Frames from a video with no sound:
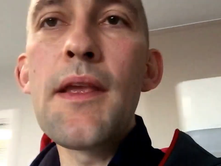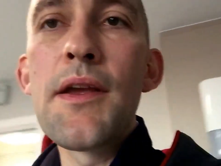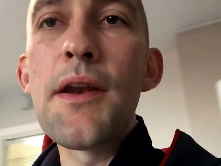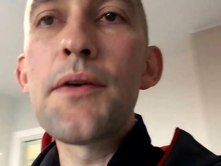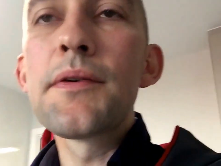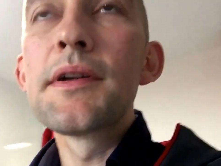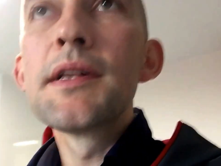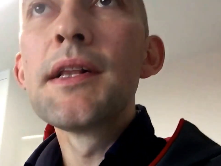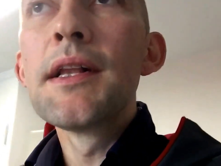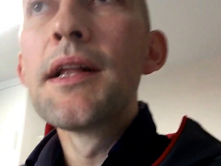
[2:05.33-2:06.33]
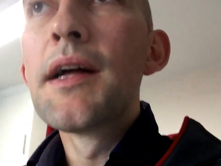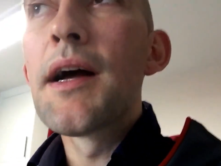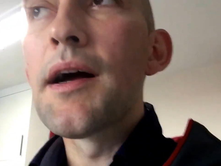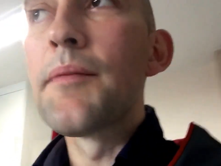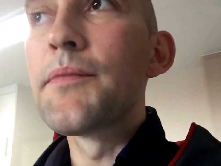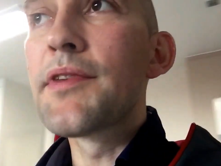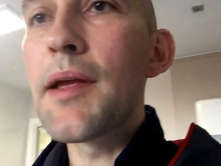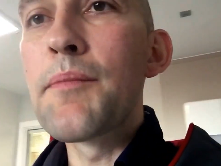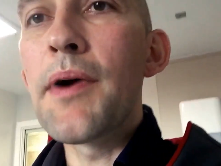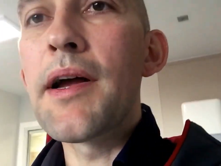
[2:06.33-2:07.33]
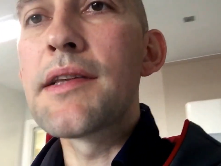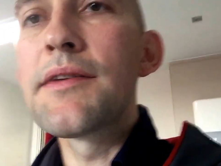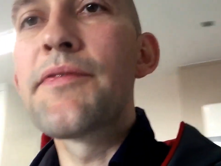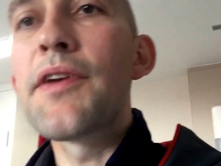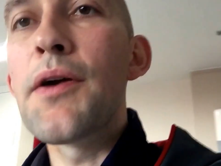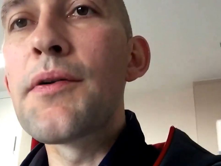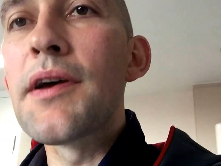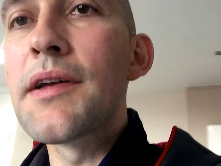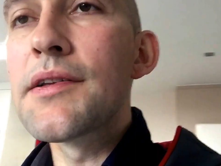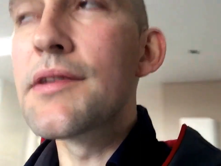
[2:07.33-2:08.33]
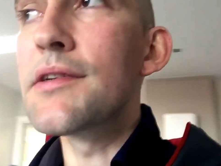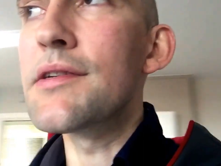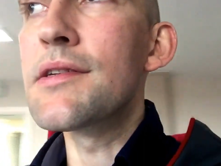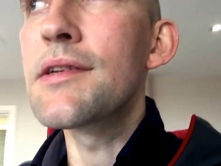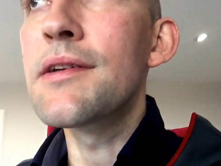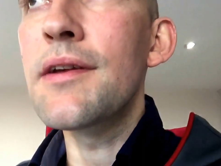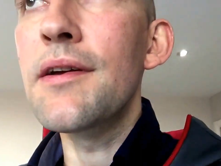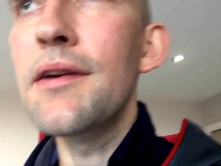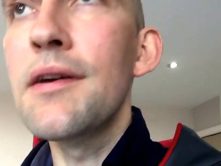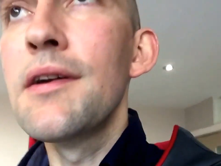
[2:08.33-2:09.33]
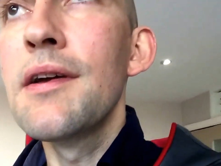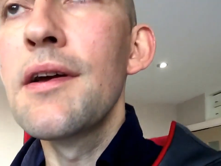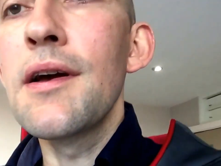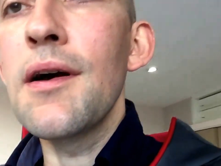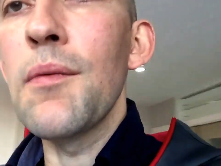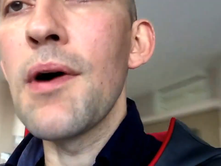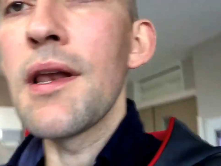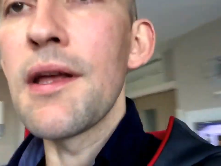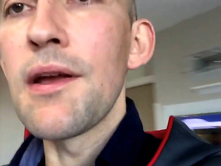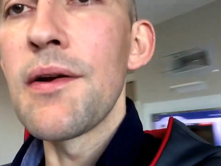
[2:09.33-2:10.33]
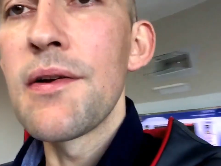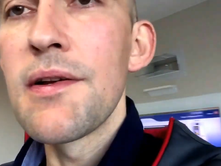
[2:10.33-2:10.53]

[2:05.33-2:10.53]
You know, saying bye to Fiona just a while ago.